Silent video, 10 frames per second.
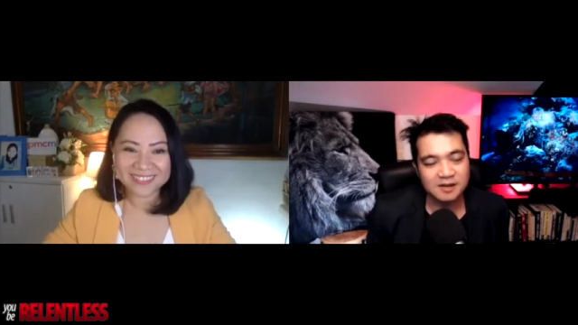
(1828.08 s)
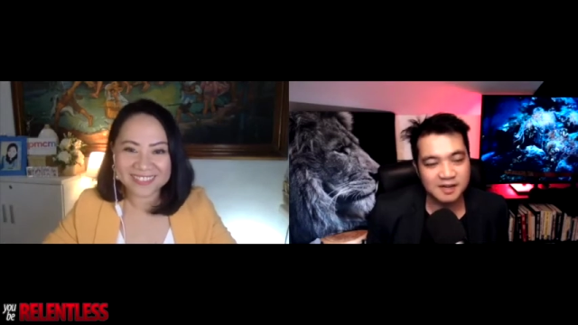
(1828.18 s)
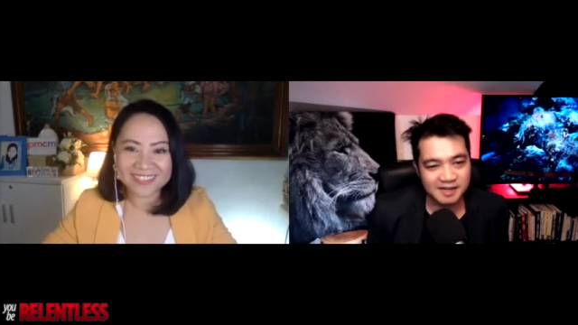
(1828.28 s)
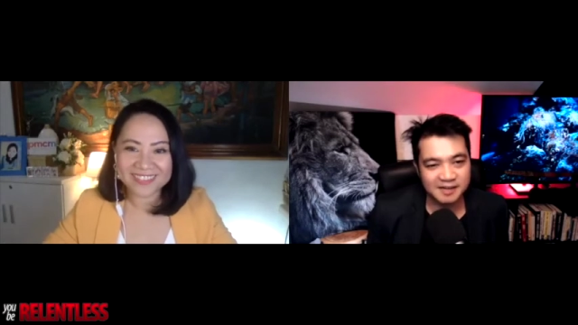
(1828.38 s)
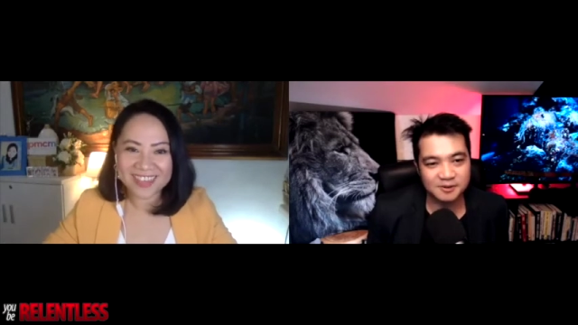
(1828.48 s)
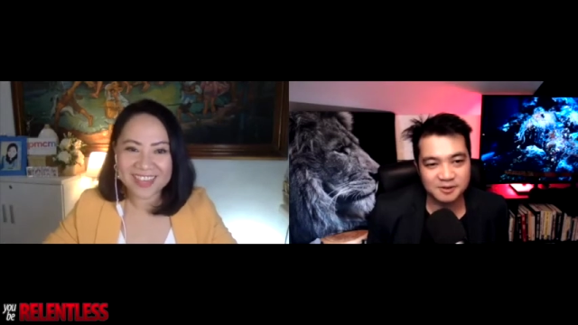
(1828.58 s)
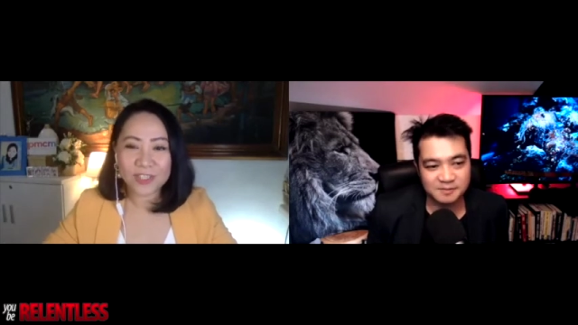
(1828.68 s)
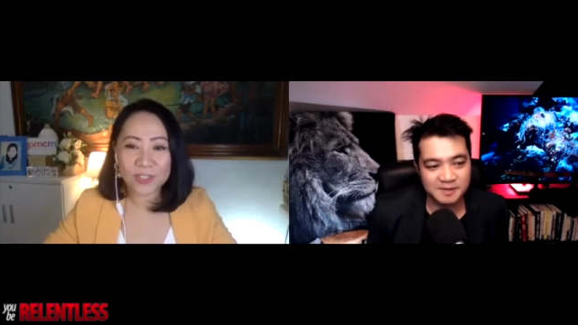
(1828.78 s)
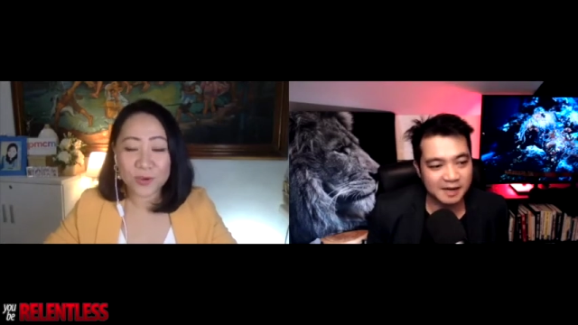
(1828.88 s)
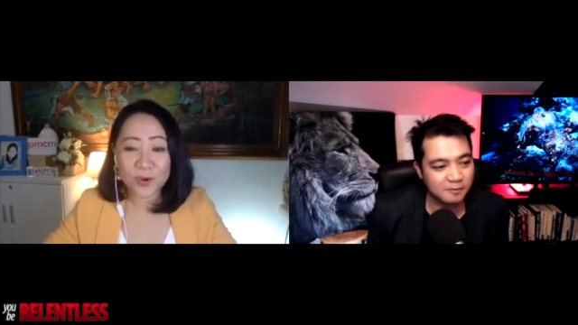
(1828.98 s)
Speaker 1: Okay,
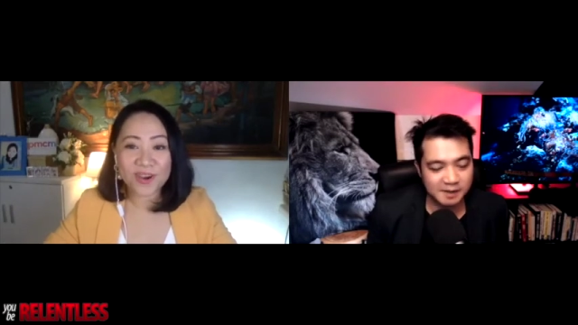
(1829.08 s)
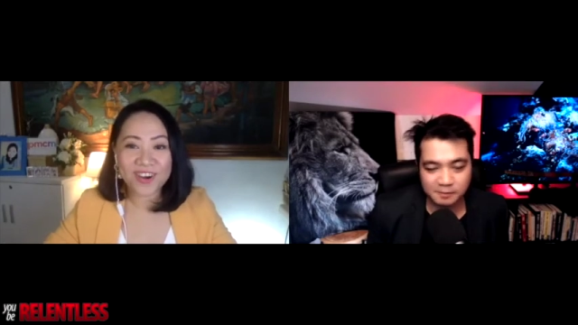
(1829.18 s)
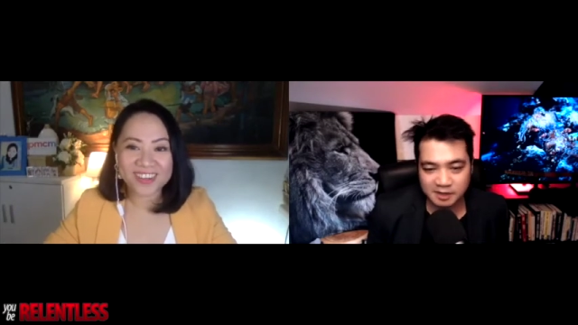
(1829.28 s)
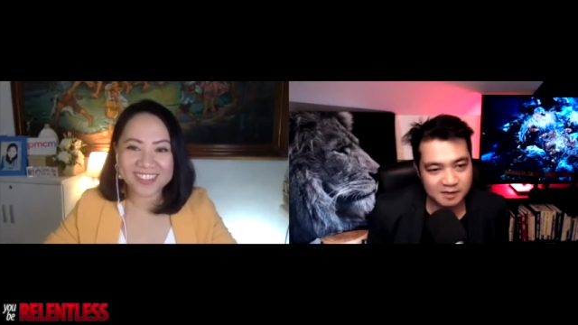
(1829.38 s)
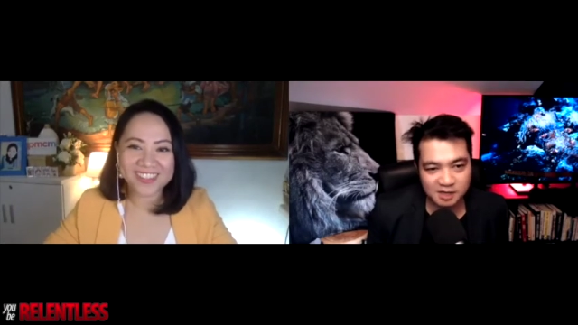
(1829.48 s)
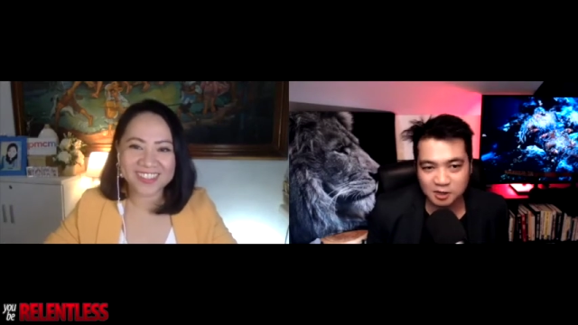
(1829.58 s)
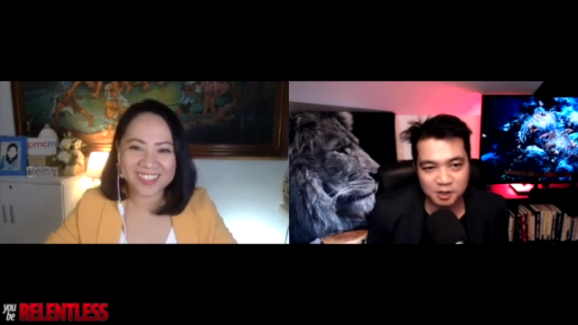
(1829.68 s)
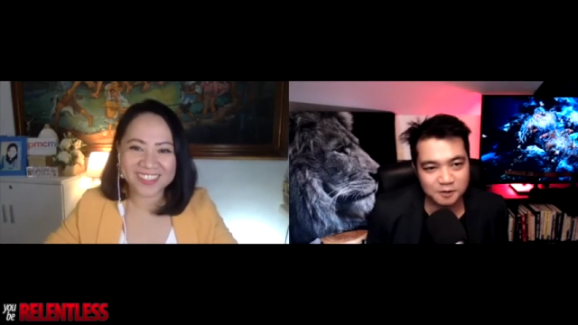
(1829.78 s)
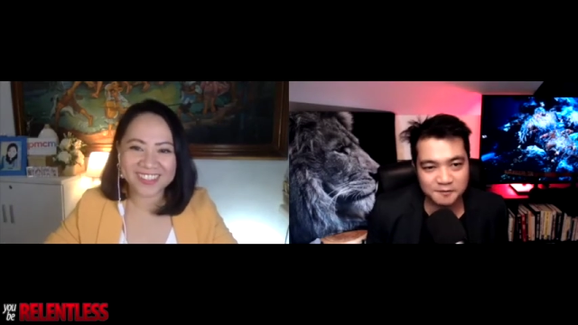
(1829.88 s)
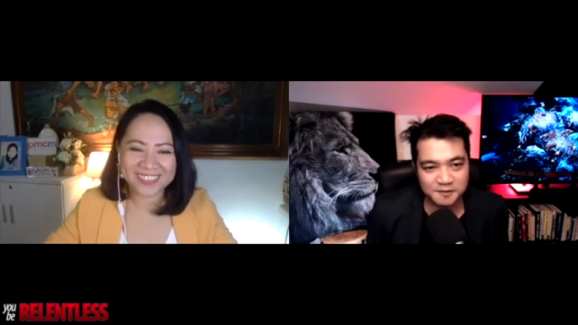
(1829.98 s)
awesome. Sure, yeah, we, we sure. I got a
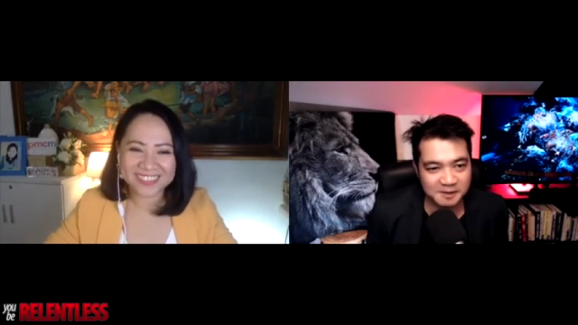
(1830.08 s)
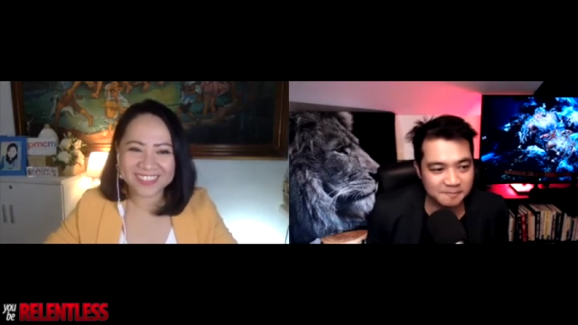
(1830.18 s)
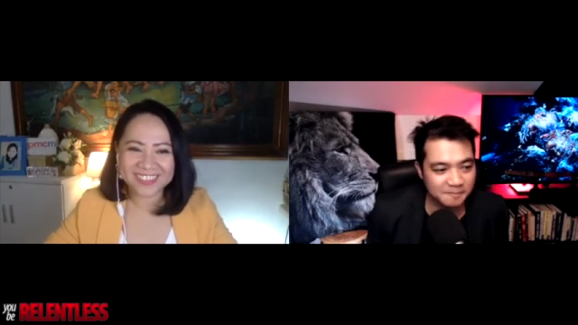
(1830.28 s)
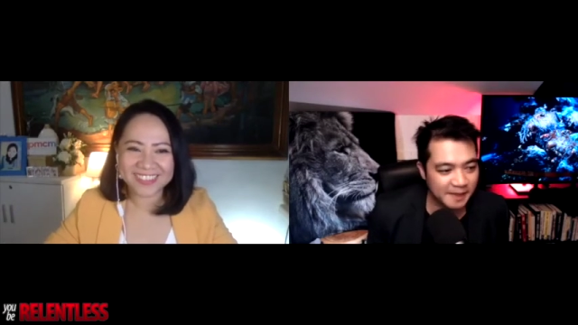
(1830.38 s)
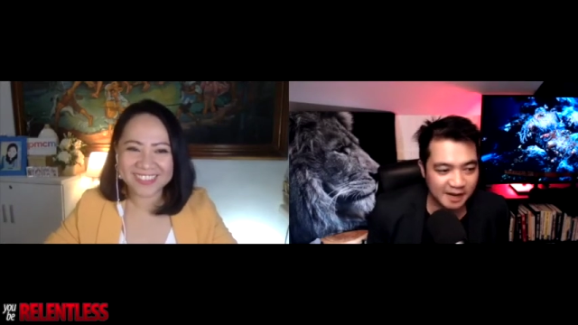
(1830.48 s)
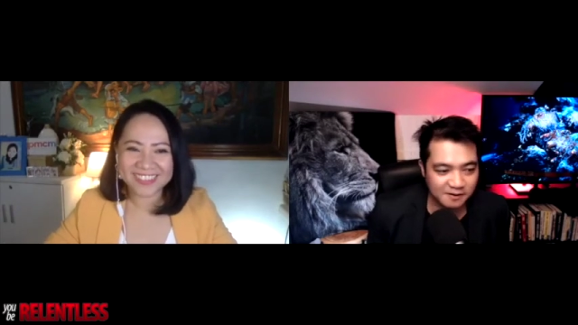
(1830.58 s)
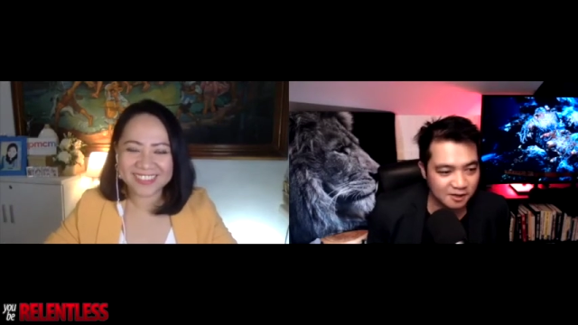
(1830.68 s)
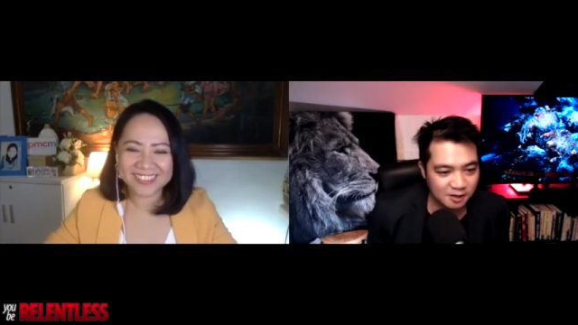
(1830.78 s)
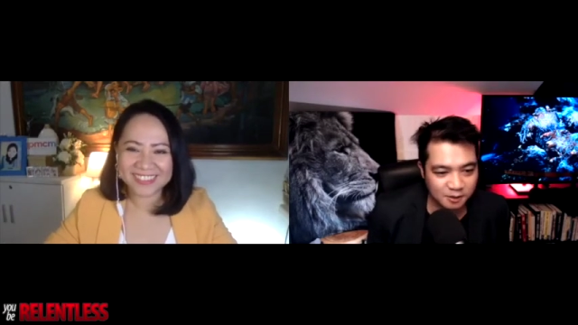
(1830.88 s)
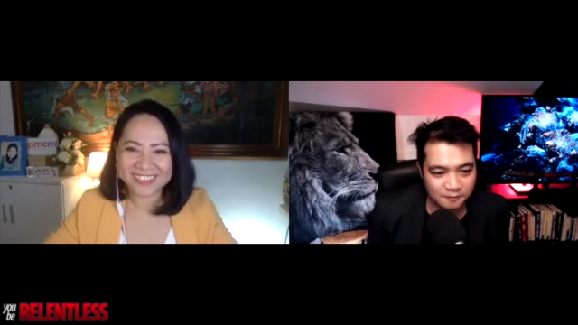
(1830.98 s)
lot of um, yeah, I
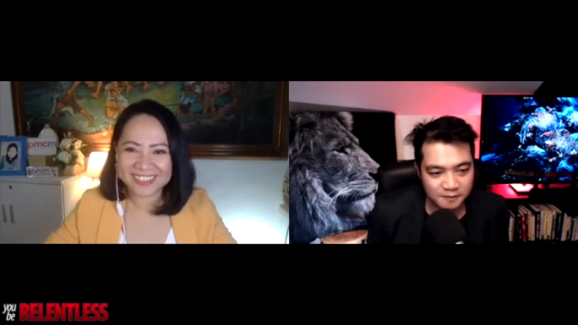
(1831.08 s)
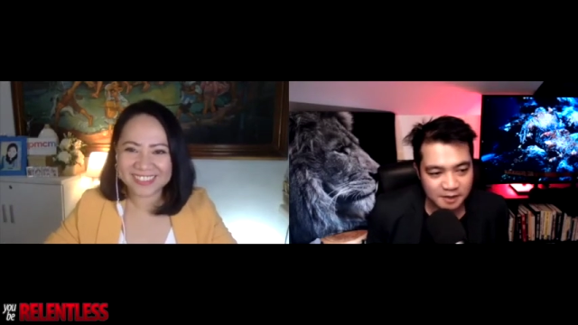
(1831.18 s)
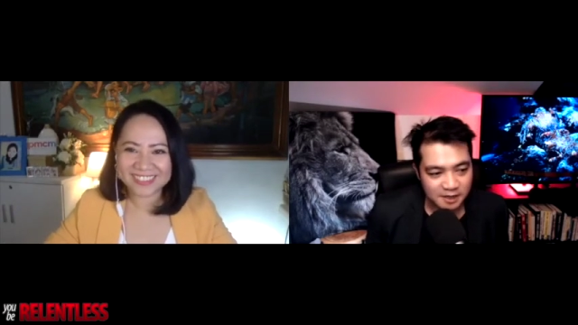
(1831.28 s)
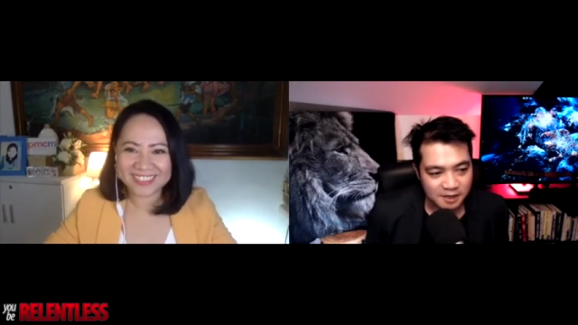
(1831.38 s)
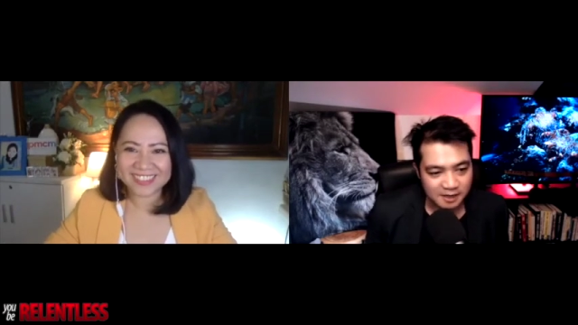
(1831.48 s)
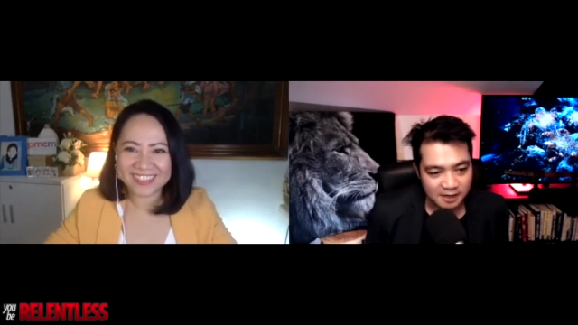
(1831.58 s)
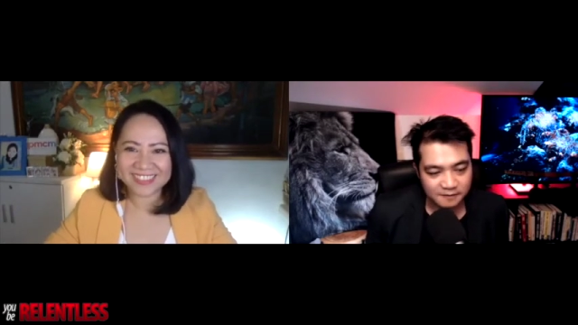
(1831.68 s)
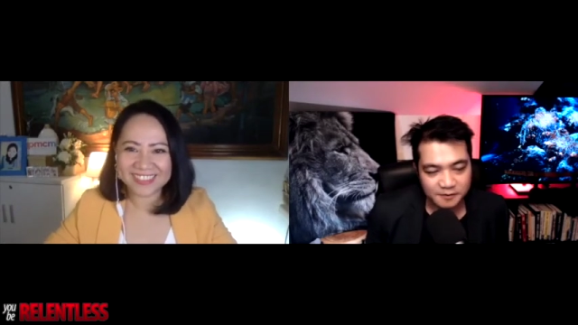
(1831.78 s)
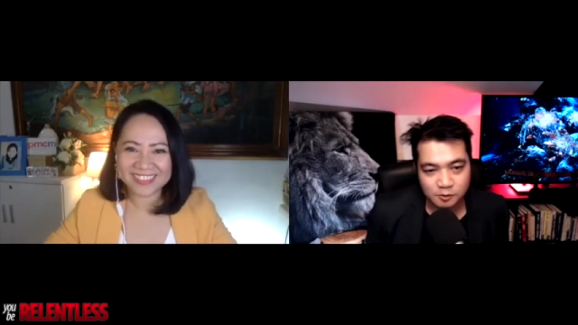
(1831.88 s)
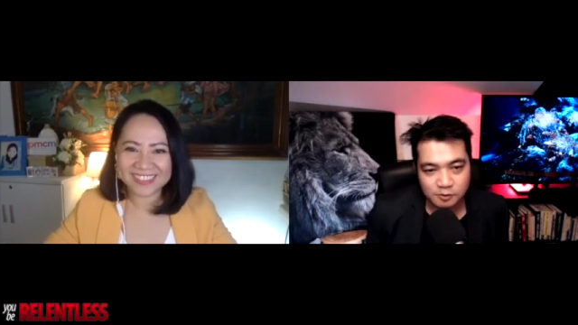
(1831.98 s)
got a lot of
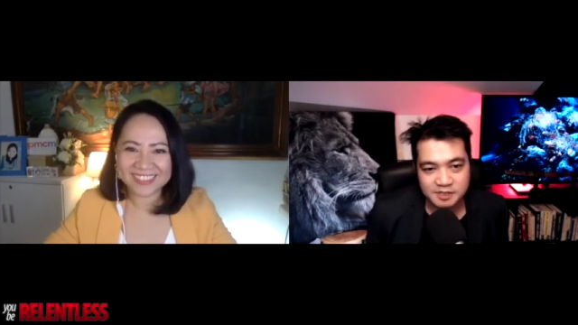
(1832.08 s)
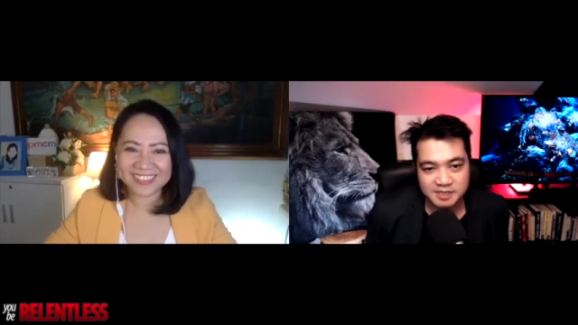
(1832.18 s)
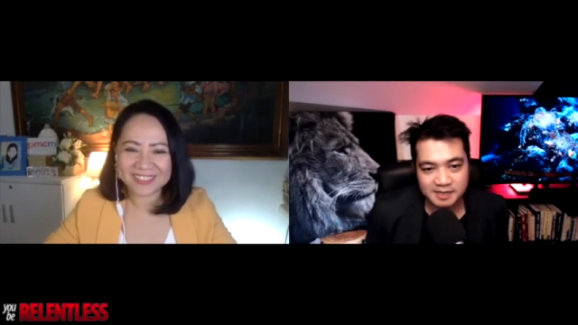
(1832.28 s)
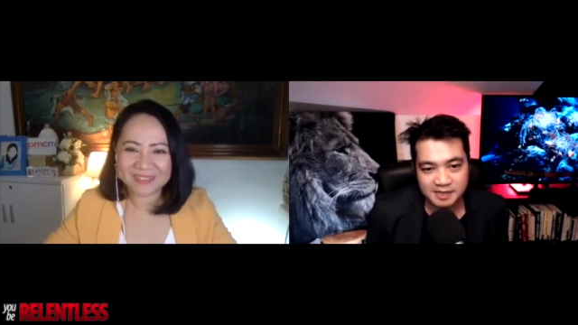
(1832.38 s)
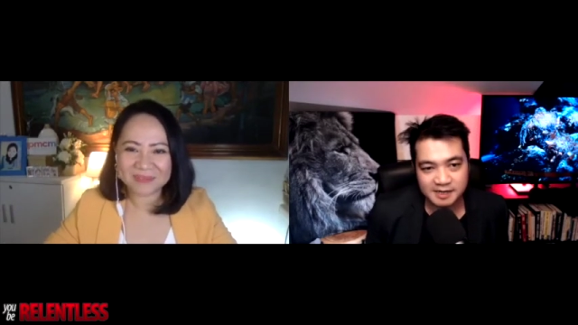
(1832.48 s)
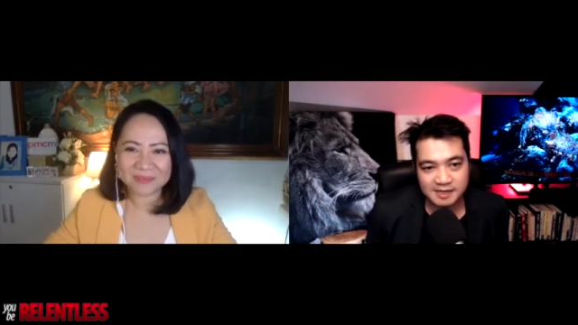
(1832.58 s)
uh, viewers and, and